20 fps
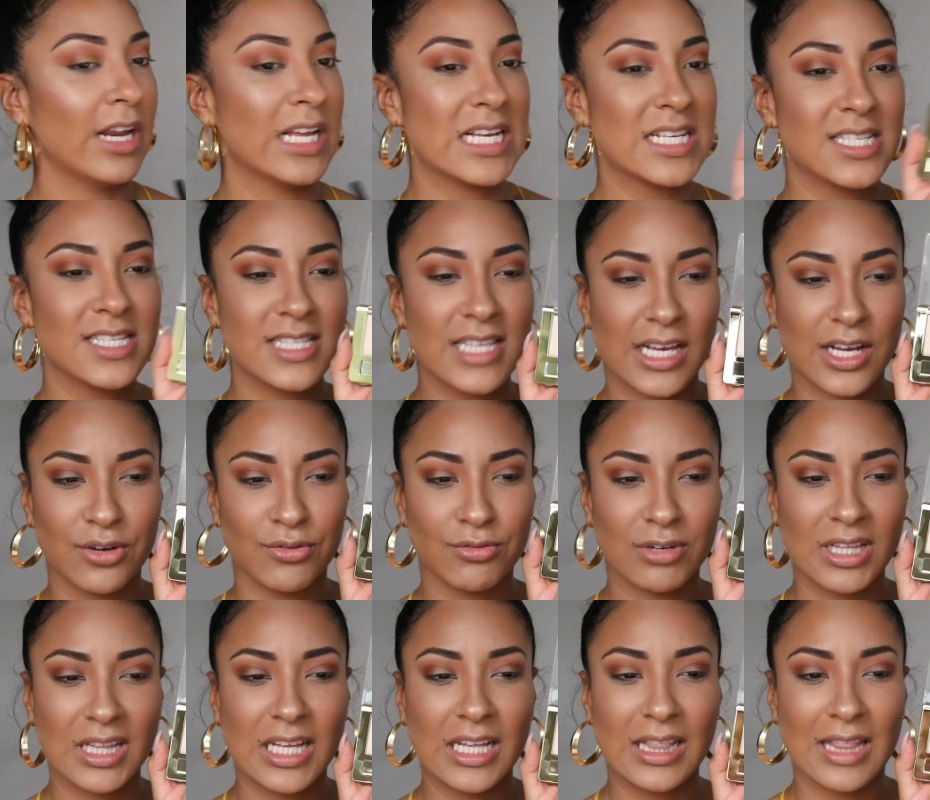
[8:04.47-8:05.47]
I guess it's like a
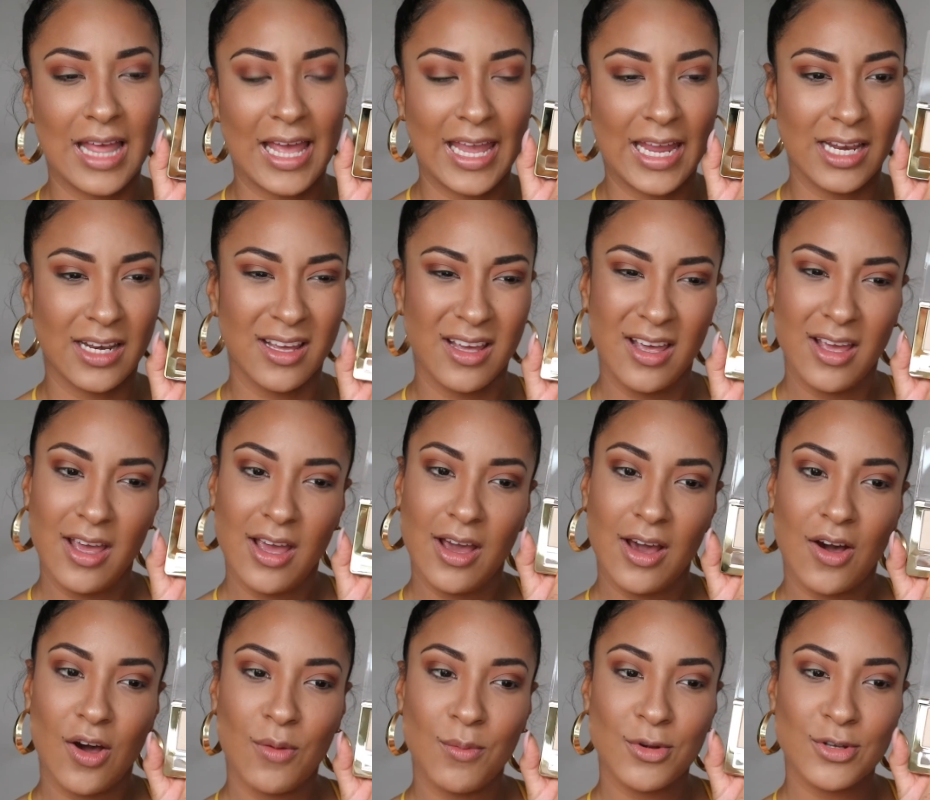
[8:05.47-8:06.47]
really light,
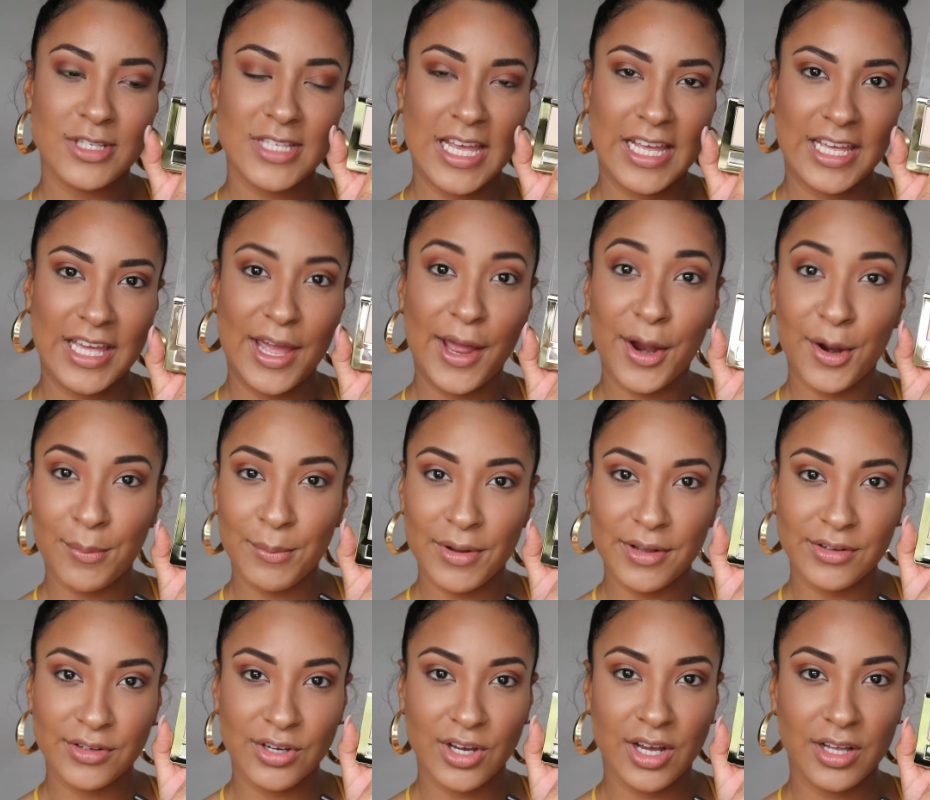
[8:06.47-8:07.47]
almost like
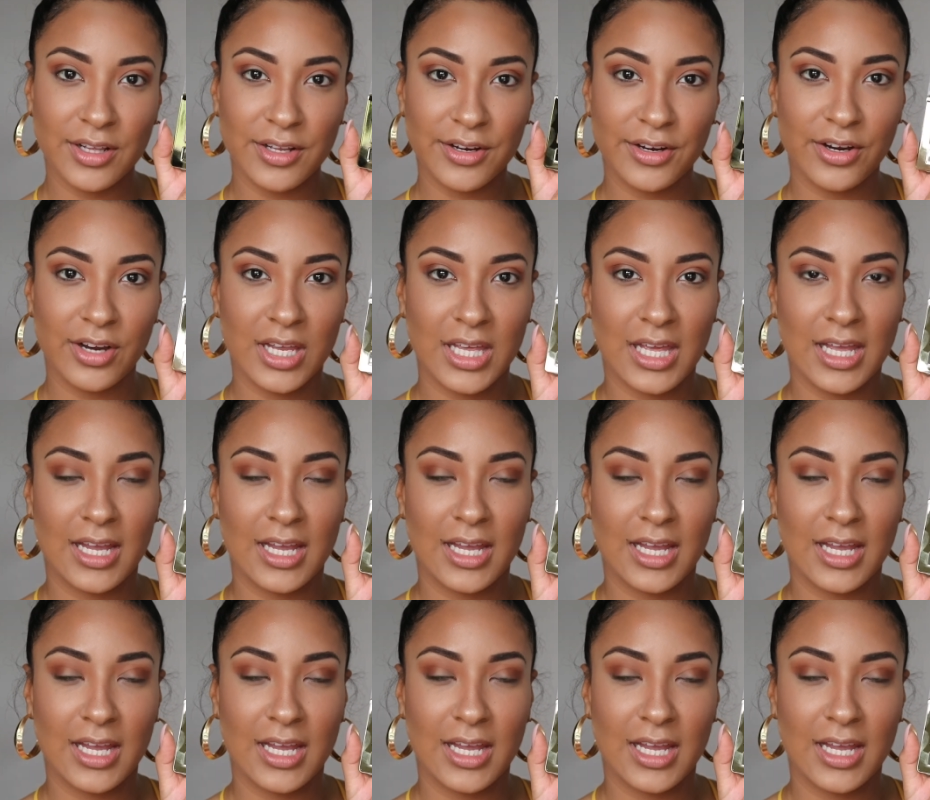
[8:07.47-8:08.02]
caramel color,